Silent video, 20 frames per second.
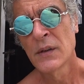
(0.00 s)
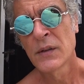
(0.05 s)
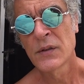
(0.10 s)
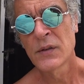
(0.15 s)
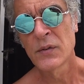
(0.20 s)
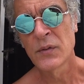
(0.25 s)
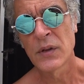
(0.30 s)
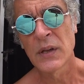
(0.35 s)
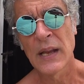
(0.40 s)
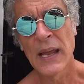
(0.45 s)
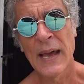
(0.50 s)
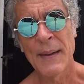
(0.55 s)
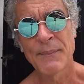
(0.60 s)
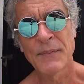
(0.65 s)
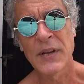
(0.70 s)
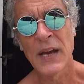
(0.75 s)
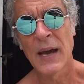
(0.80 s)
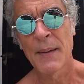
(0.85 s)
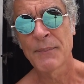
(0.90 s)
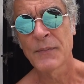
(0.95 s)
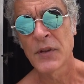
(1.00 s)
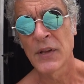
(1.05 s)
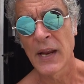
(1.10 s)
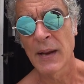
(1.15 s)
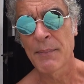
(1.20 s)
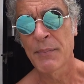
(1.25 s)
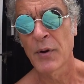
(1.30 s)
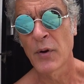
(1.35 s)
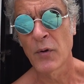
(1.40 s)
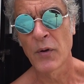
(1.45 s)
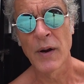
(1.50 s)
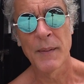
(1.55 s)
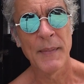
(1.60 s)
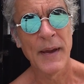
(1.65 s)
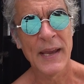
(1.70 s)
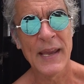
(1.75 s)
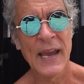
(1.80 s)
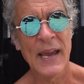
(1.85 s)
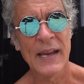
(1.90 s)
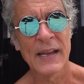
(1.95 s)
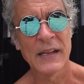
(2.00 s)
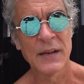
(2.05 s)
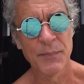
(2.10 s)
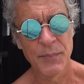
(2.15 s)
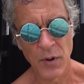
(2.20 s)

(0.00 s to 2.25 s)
to the laptop to that program. I can't get the